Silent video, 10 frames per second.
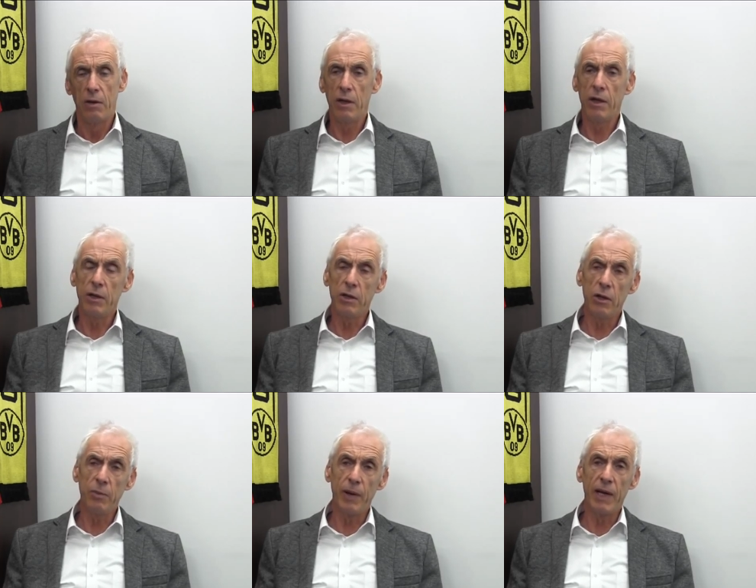Well, the, the
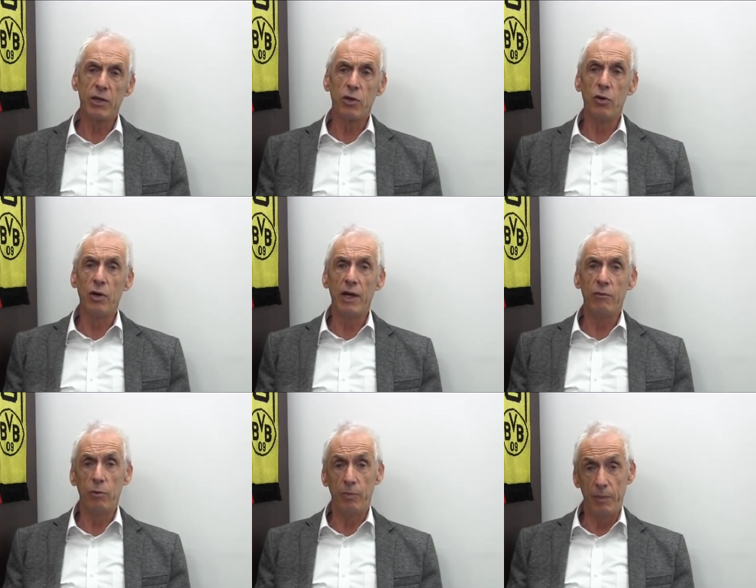only players who
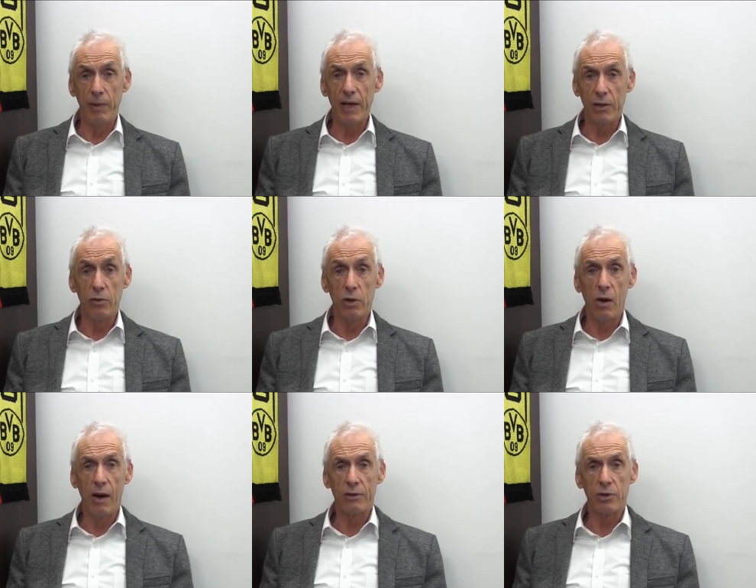leave will be players who
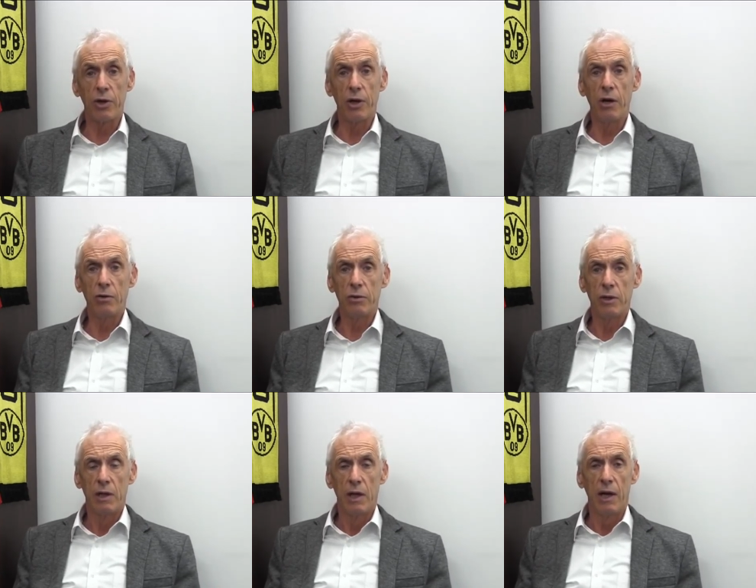go out on loan.
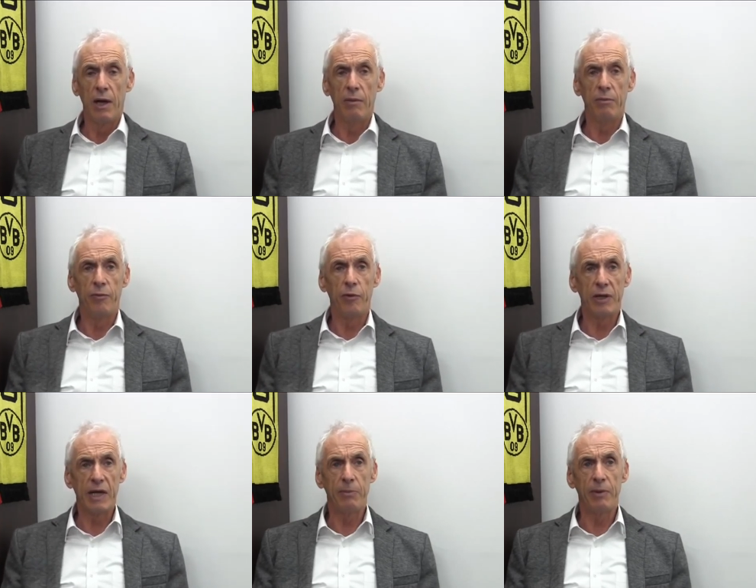Um, for
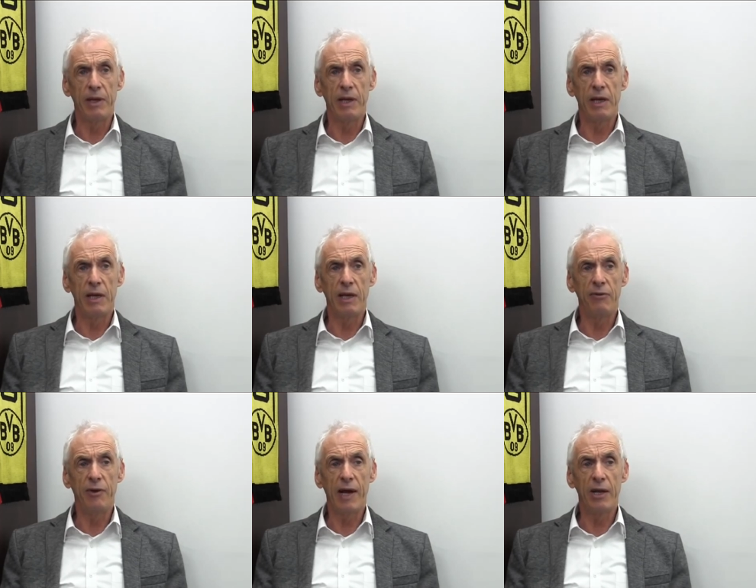example,
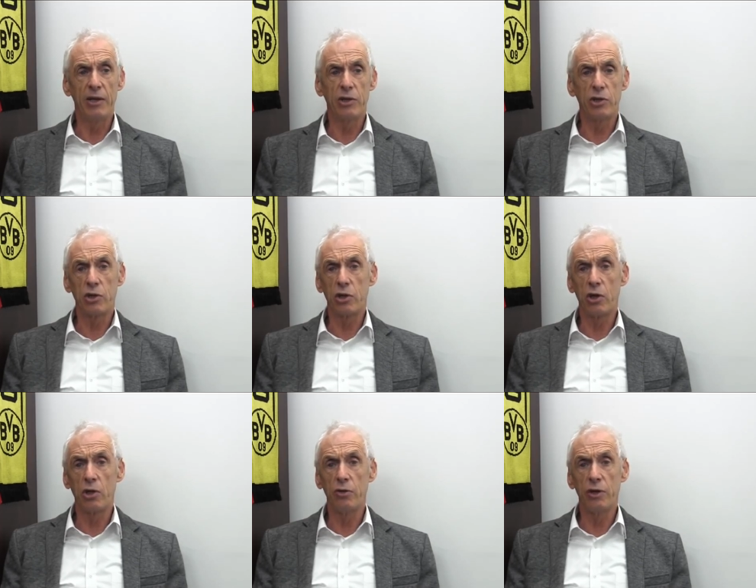Iffy Allen has just
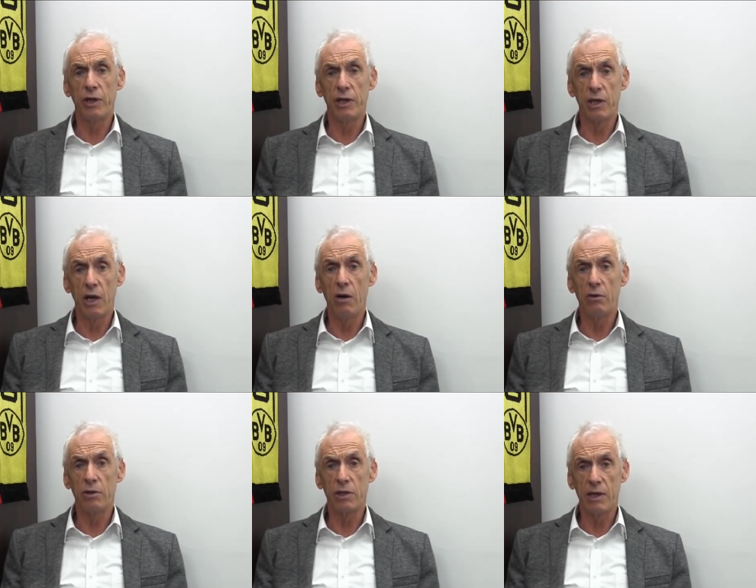concluded his
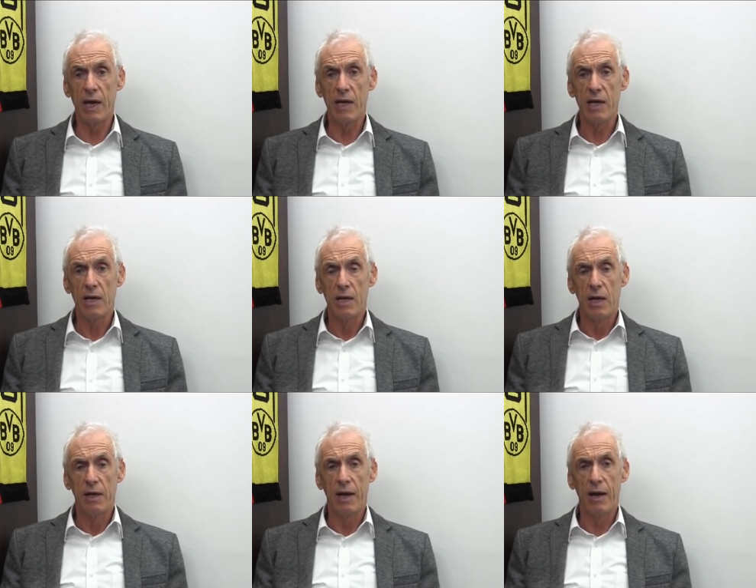loan today.
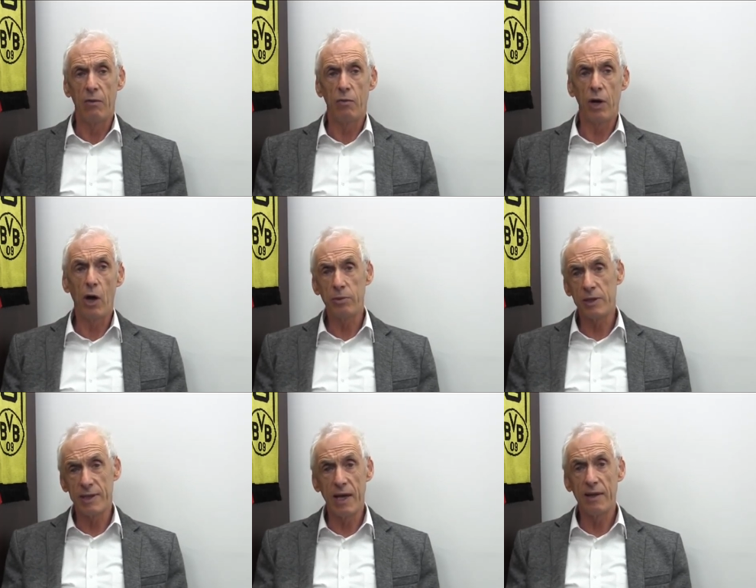Now, we hope
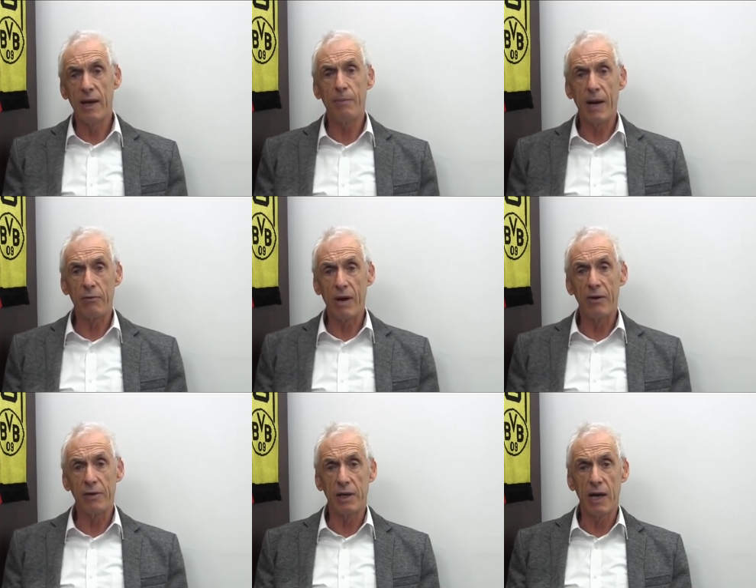to turn that back
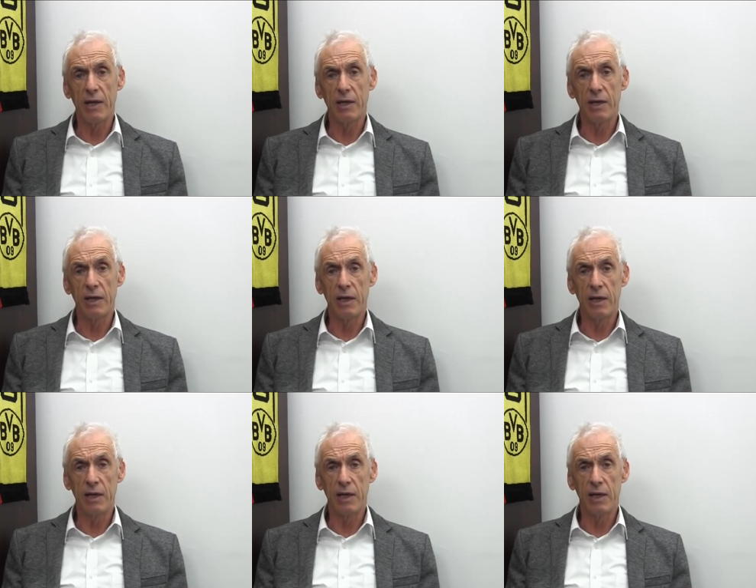round again and
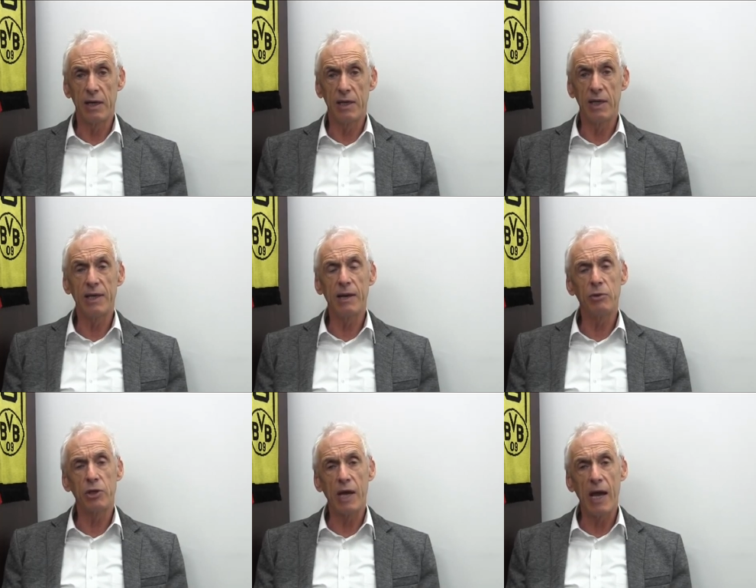uh, he didn't
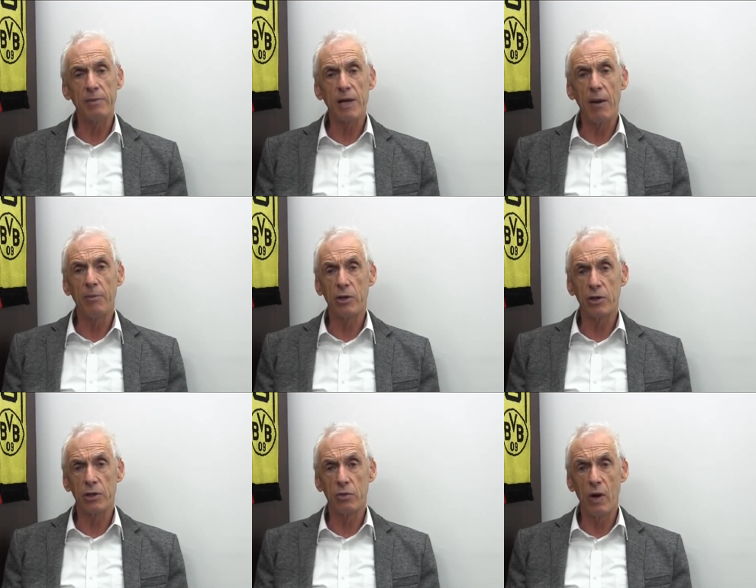get much game time
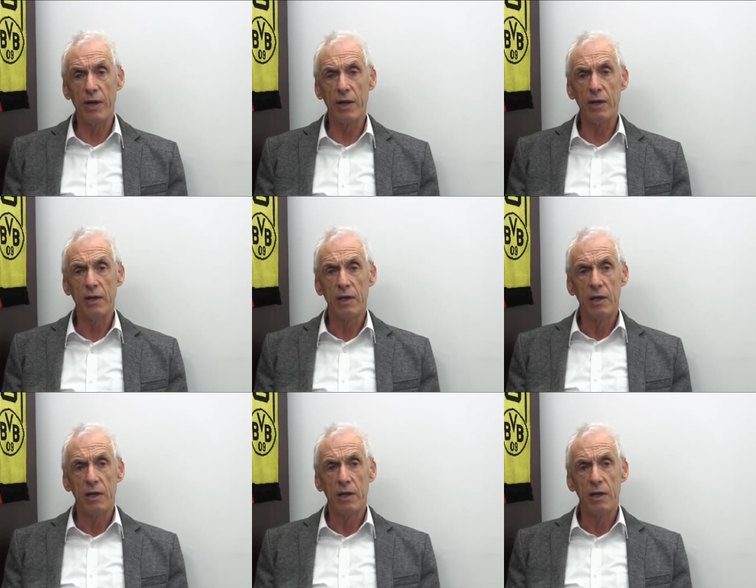because of the weather.